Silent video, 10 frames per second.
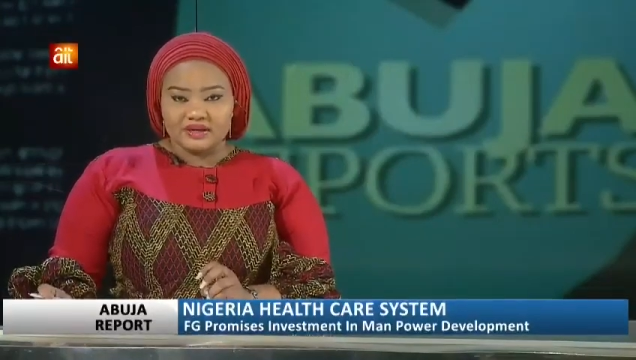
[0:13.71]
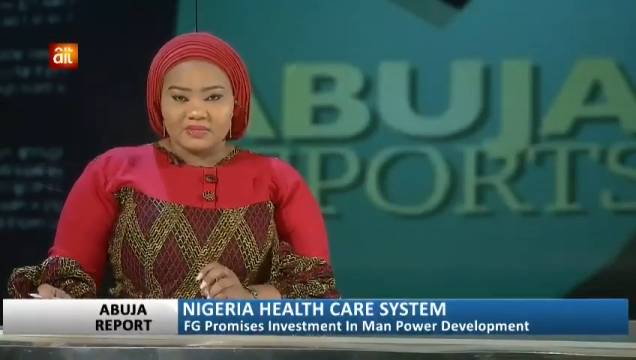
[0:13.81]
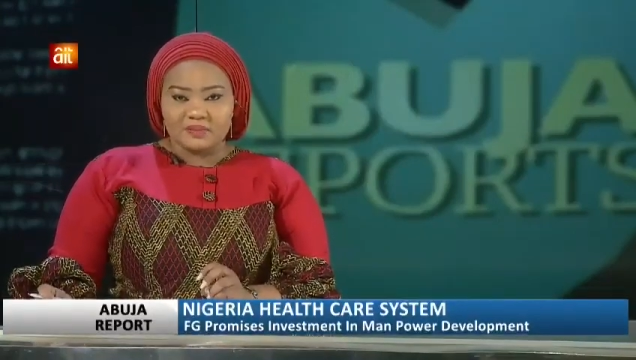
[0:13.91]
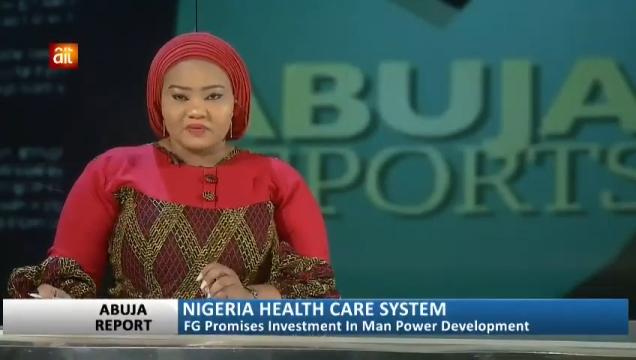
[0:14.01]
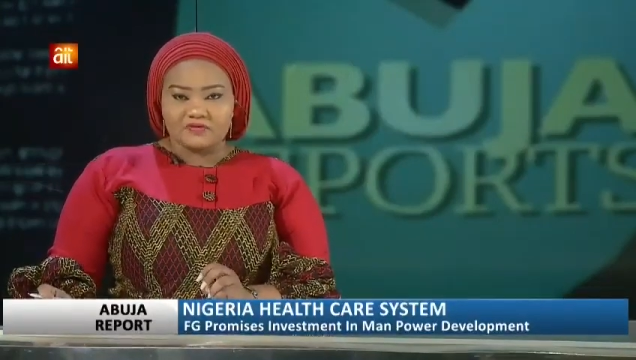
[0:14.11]

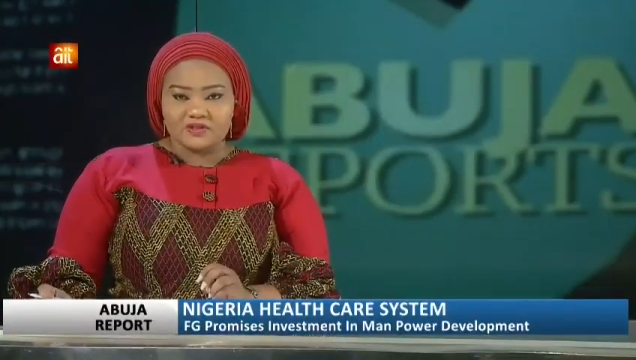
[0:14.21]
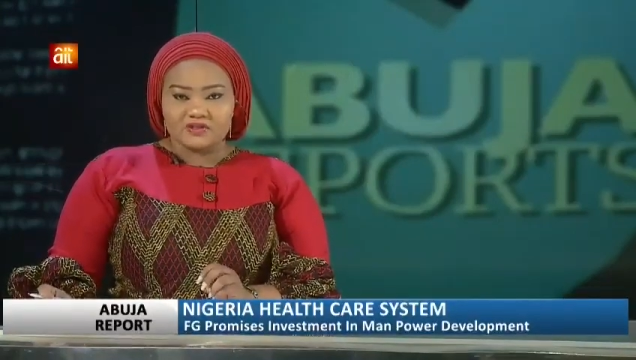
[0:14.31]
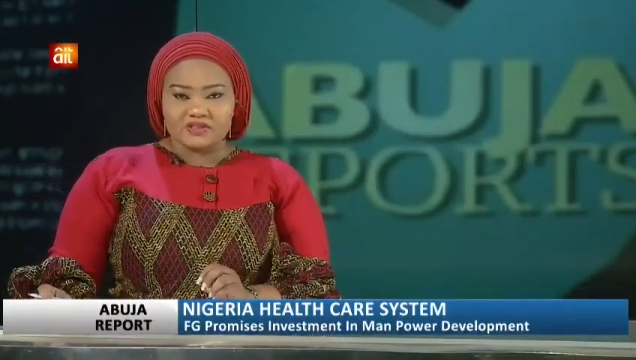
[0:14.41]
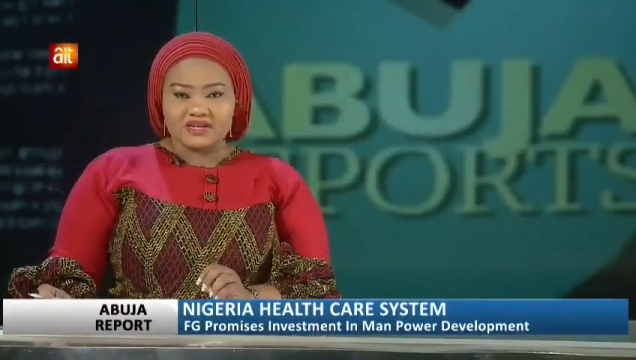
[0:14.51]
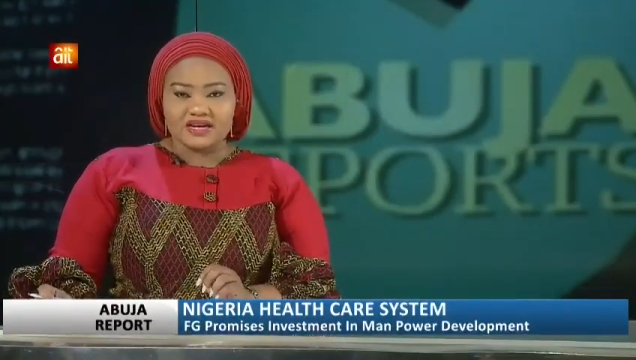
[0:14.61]
by
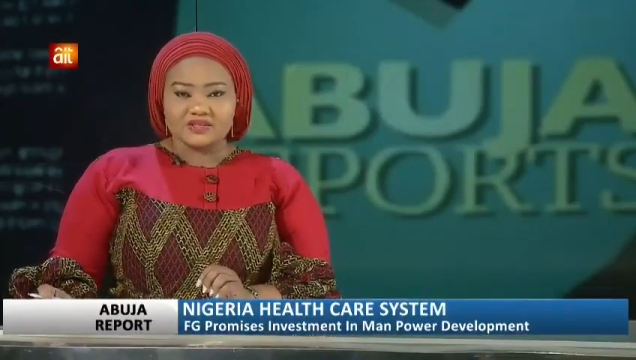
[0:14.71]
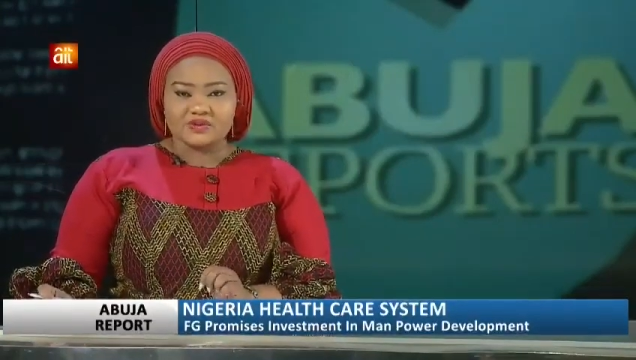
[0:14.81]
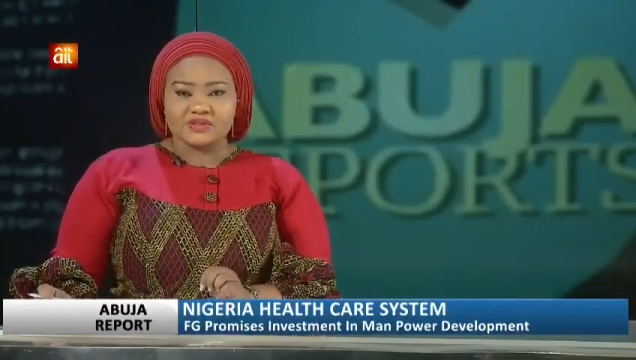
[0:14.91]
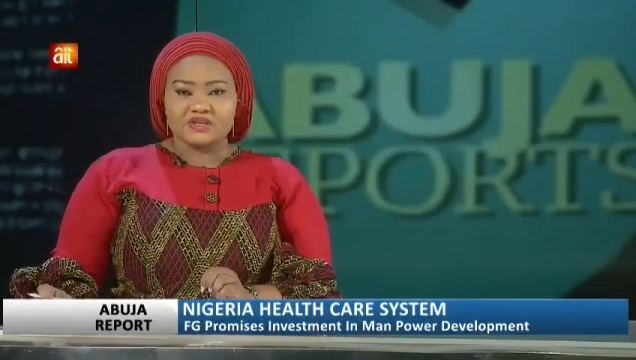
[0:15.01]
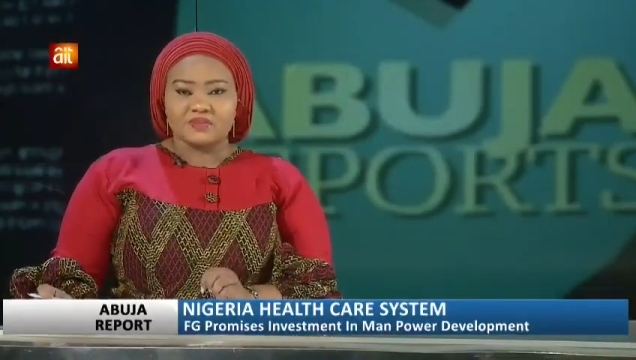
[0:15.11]
Professor
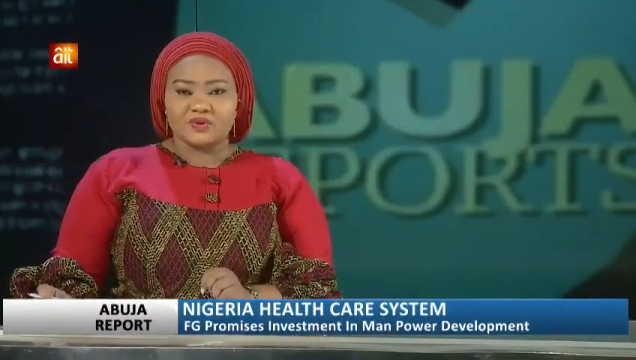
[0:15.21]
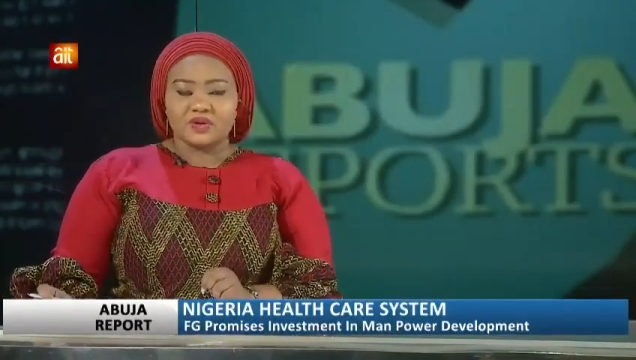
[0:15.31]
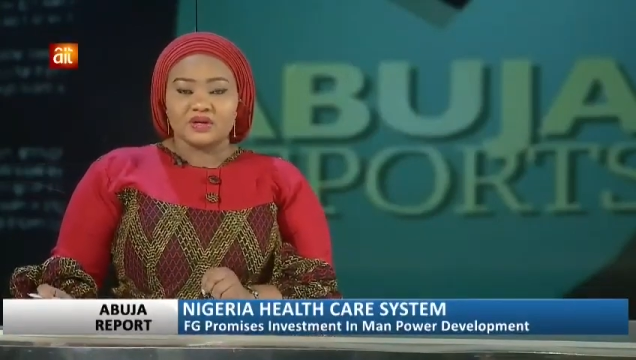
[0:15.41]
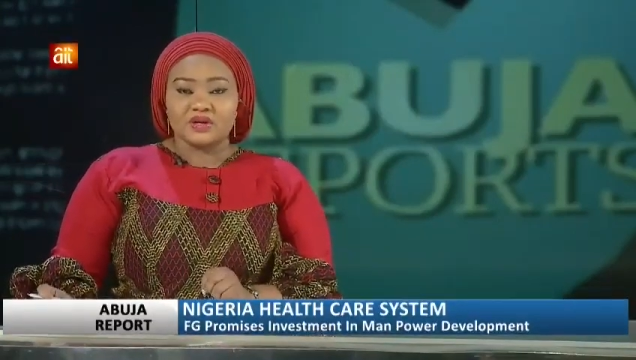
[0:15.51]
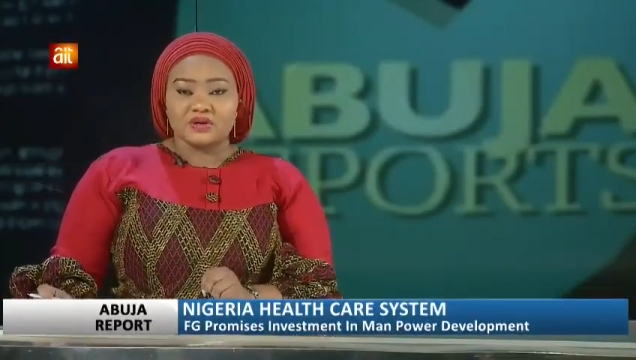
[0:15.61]
Titus
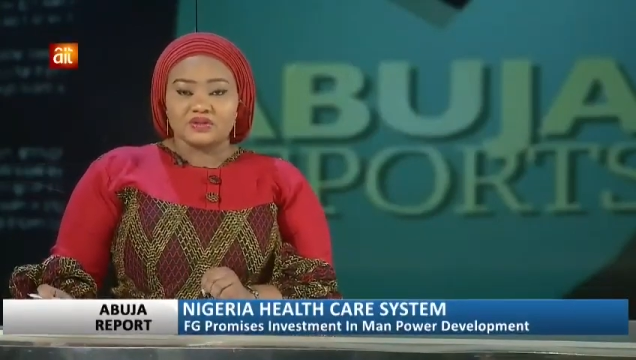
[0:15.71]
Ibekwe